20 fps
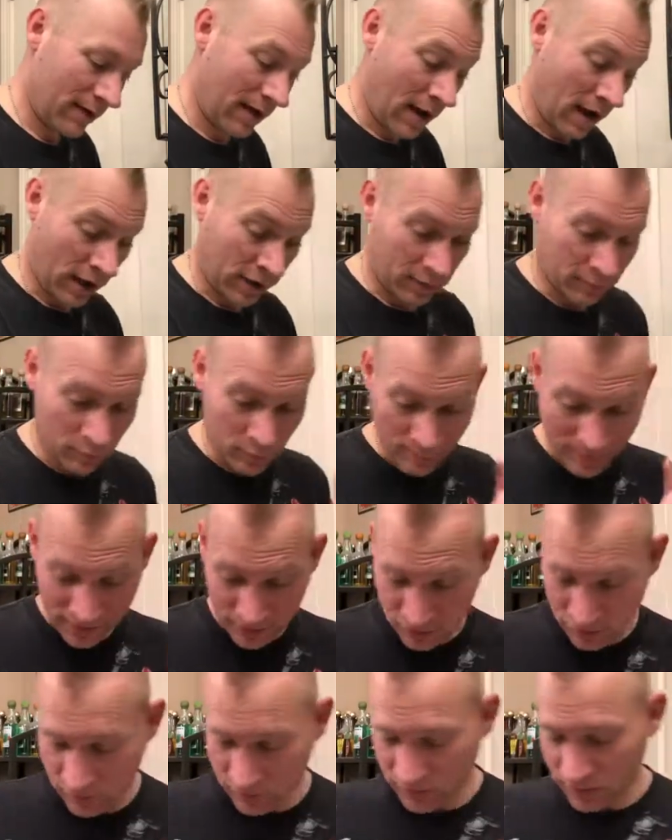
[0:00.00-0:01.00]
Honorable
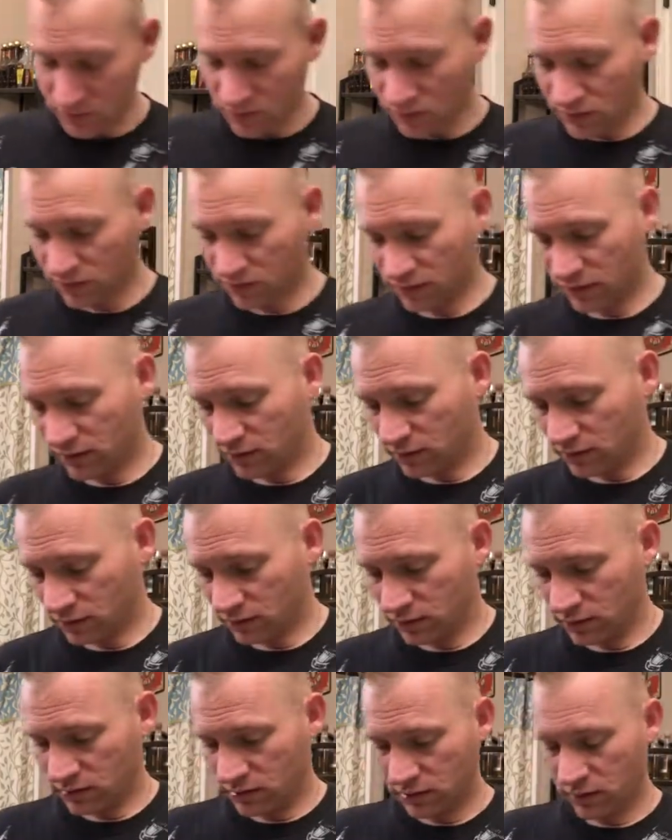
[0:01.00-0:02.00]
mentions
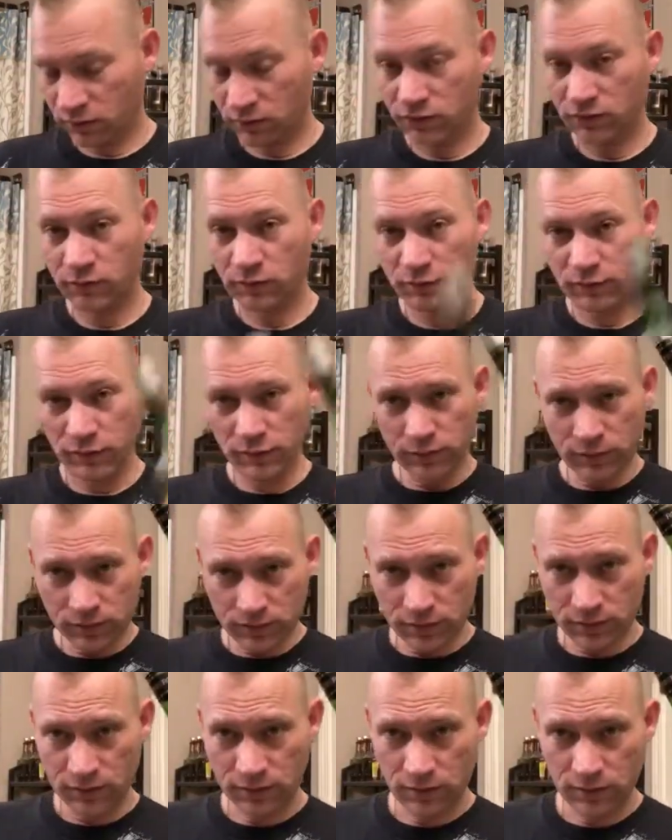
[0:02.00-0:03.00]
go to
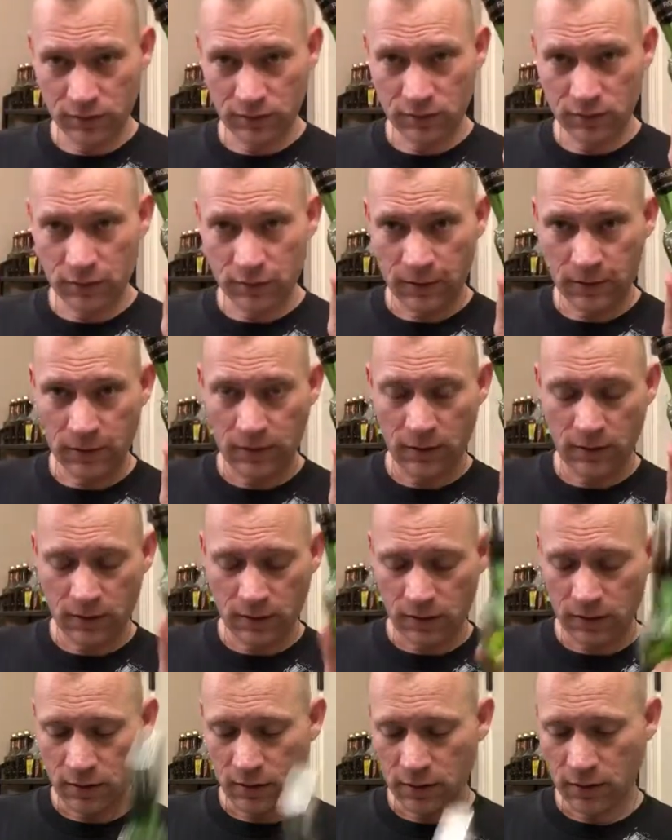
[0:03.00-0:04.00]
Brut.
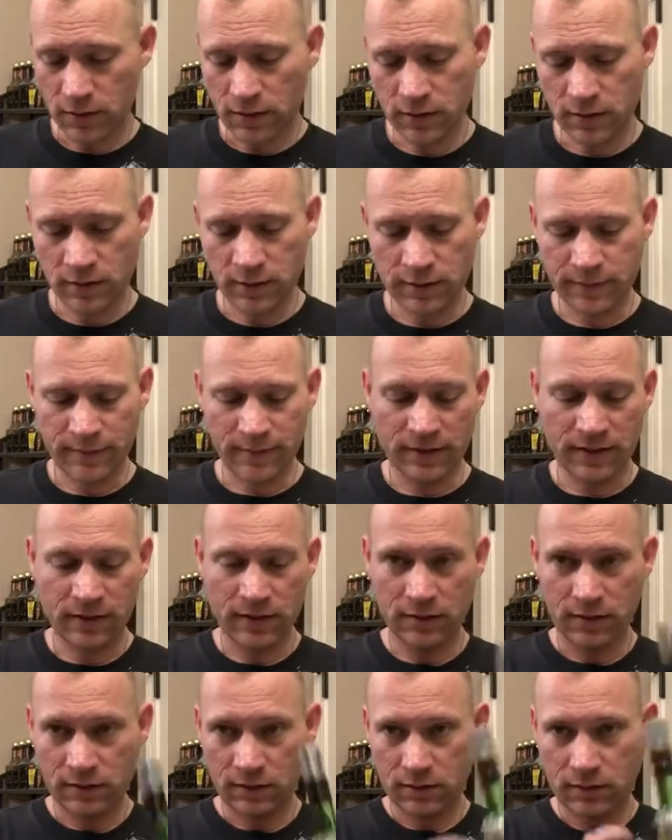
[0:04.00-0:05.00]

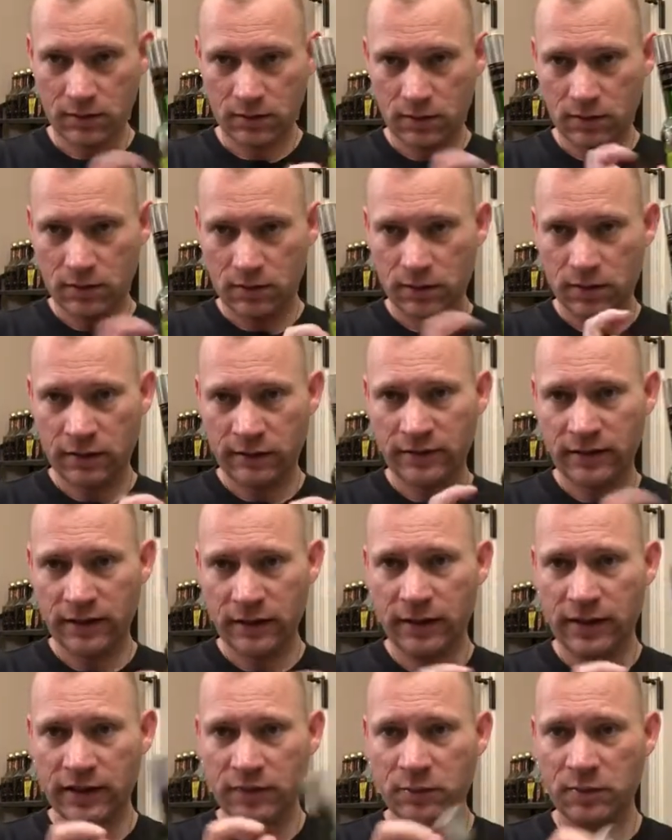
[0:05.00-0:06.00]
Again, I've got
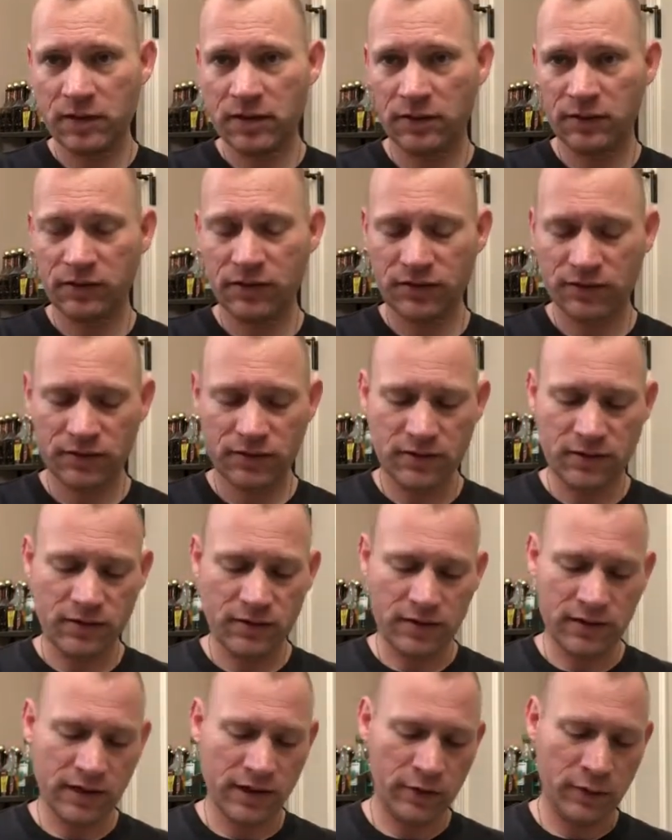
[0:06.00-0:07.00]
glass bottles
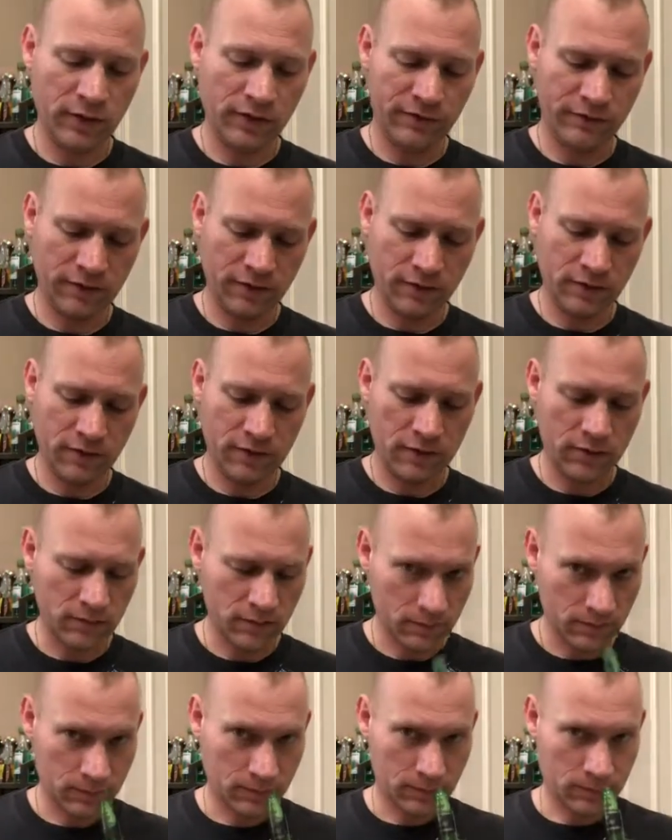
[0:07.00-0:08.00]
that I refill.
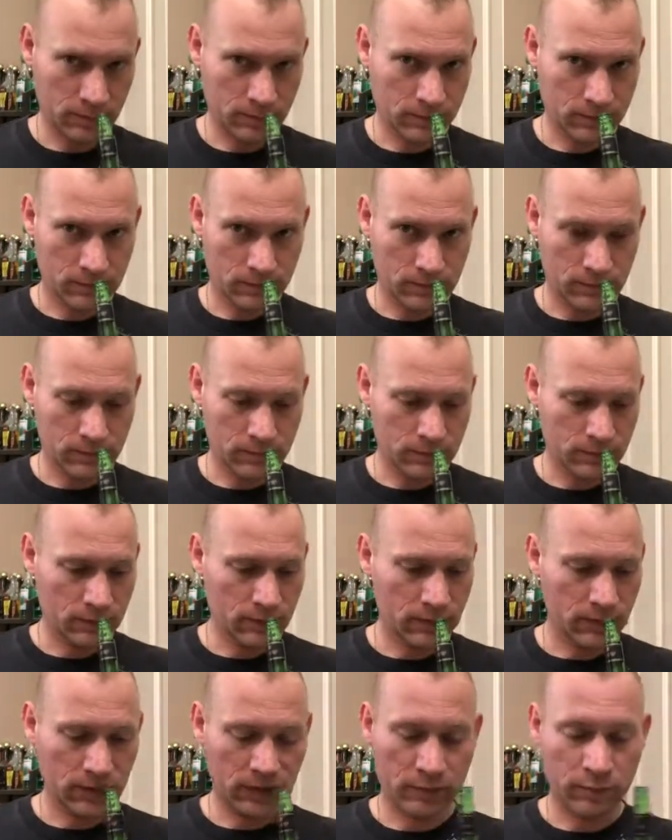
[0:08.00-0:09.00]

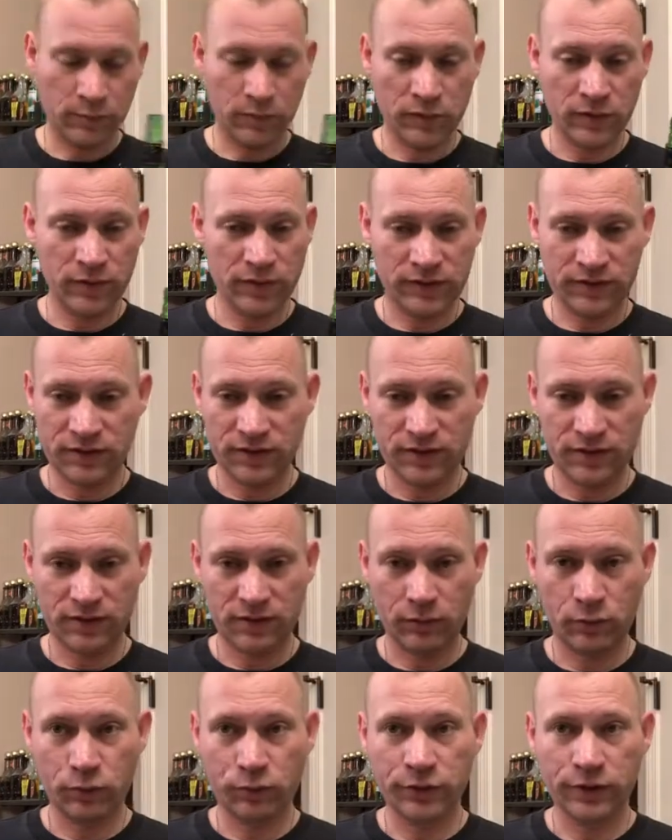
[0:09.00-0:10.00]
Brut is just a
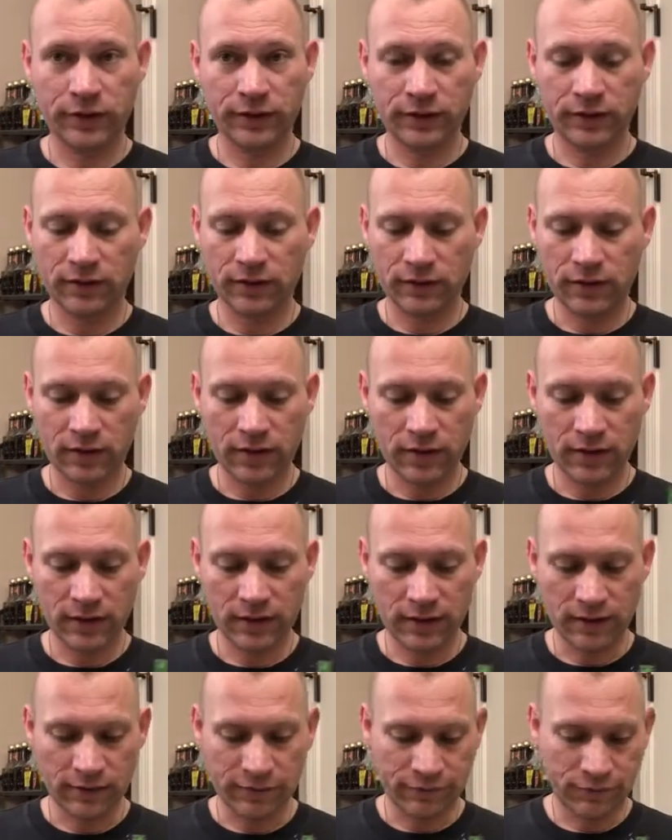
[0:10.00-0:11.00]
really good
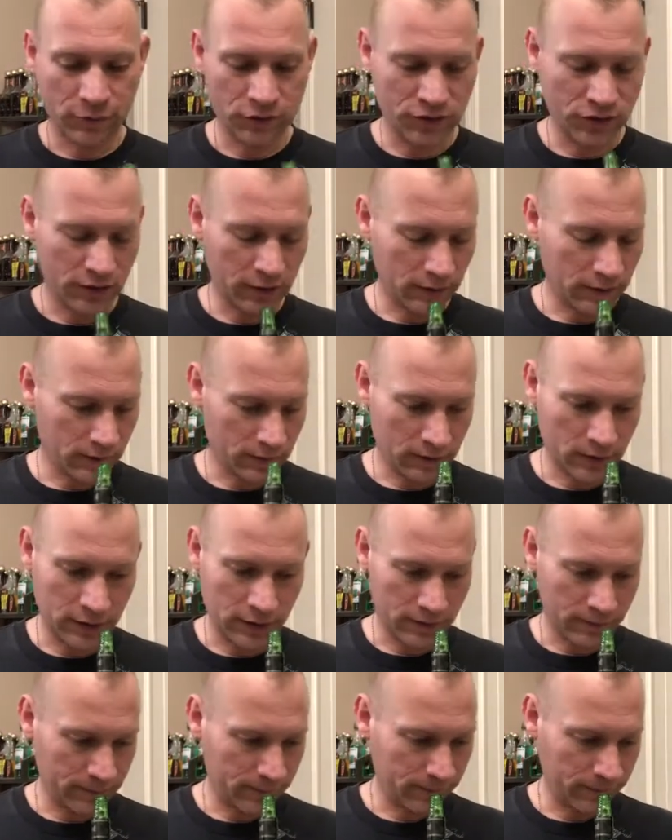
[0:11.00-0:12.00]

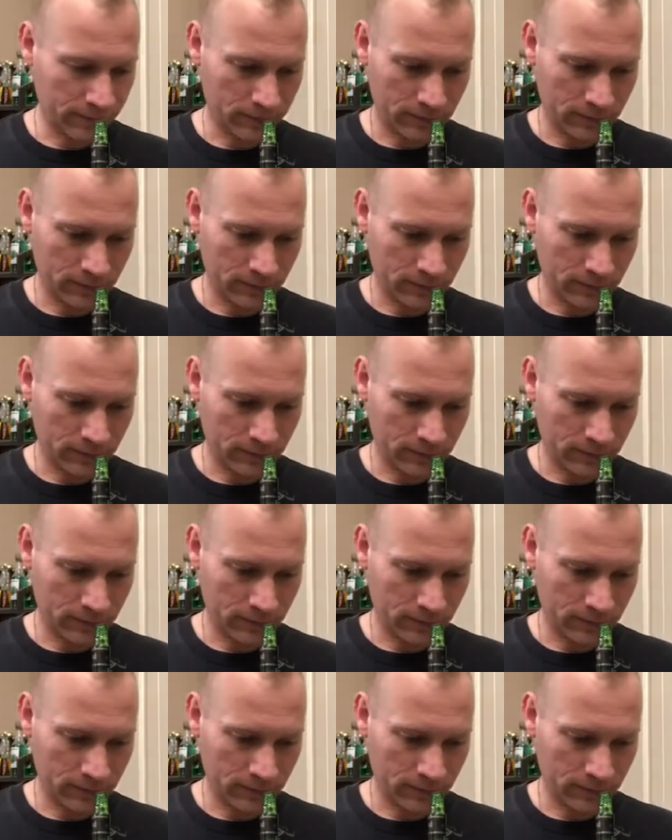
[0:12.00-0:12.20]
fougere.